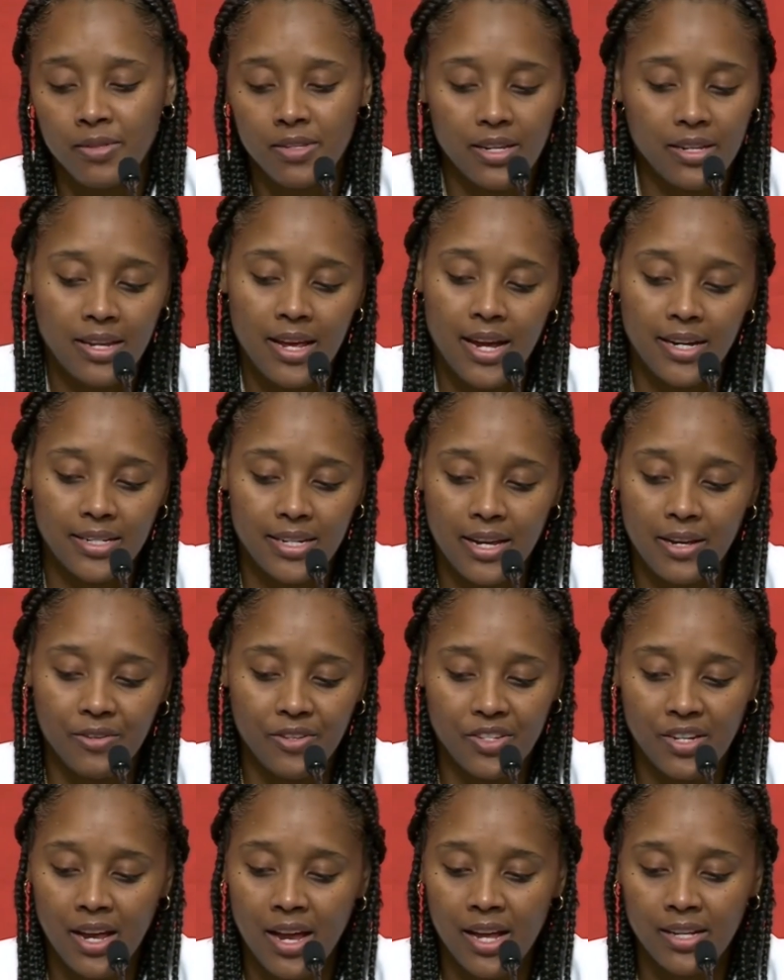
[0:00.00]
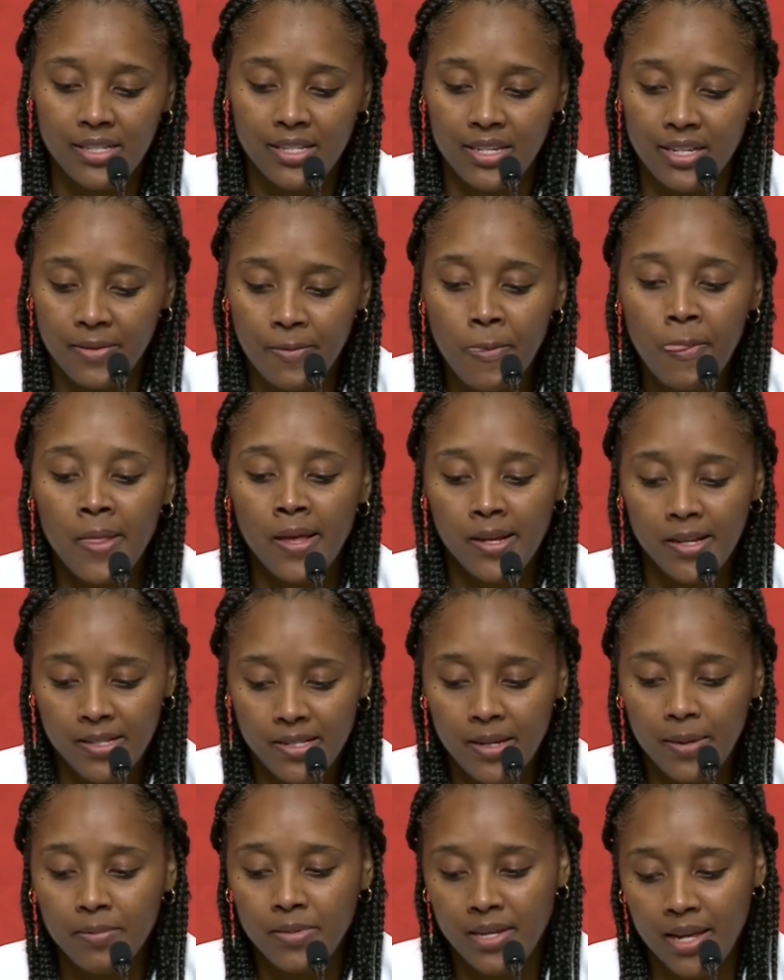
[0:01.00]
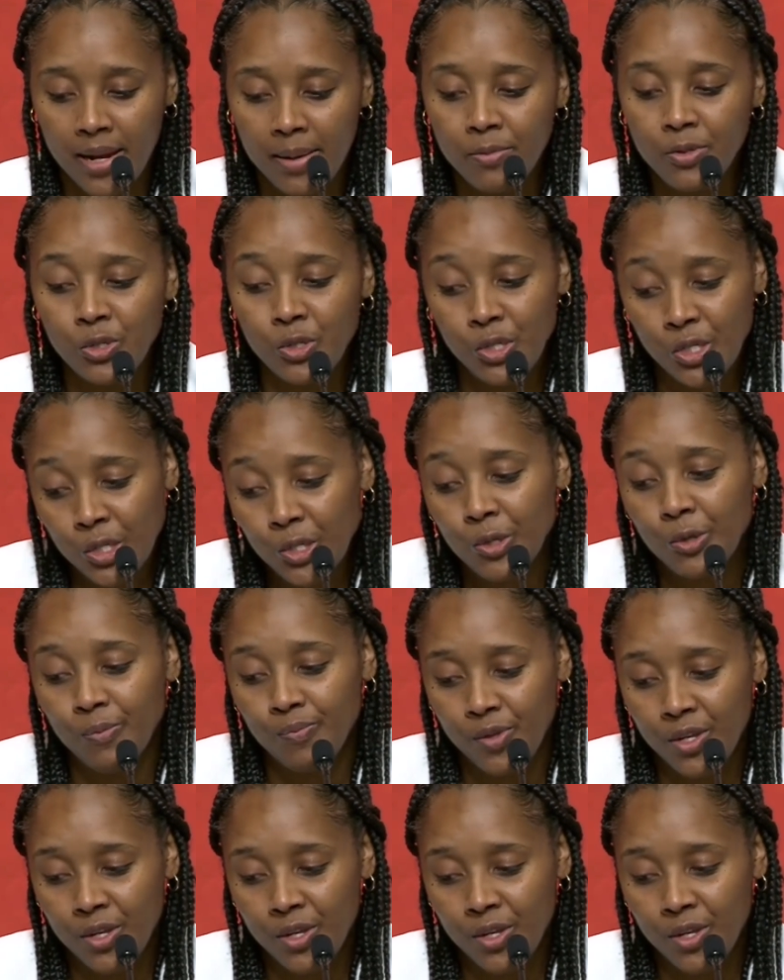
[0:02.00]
to knock down shots, and sometimes you do.